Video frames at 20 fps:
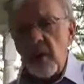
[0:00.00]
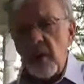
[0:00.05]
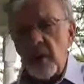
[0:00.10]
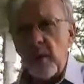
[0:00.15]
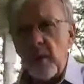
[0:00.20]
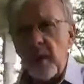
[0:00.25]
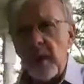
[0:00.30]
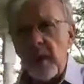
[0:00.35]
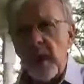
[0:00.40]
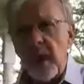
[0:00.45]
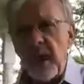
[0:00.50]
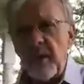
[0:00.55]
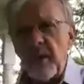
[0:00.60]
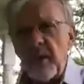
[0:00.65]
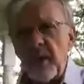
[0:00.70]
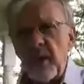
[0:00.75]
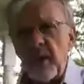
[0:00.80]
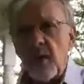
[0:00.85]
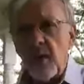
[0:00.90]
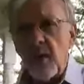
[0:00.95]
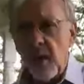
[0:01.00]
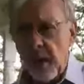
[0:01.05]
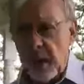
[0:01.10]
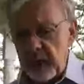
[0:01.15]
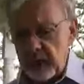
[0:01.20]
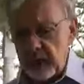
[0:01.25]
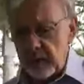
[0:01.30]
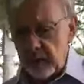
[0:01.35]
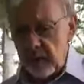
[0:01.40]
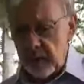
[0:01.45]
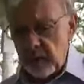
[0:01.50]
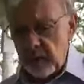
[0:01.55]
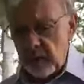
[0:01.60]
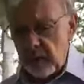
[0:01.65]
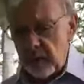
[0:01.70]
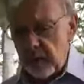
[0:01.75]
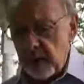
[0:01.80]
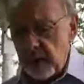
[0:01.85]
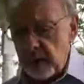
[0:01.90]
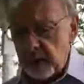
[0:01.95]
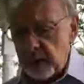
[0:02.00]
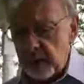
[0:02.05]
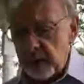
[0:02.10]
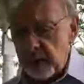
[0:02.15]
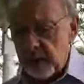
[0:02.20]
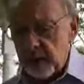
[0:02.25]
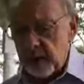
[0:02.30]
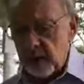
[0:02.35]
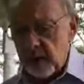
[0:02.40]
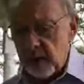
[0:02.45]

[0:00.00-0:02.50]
with having Christ with us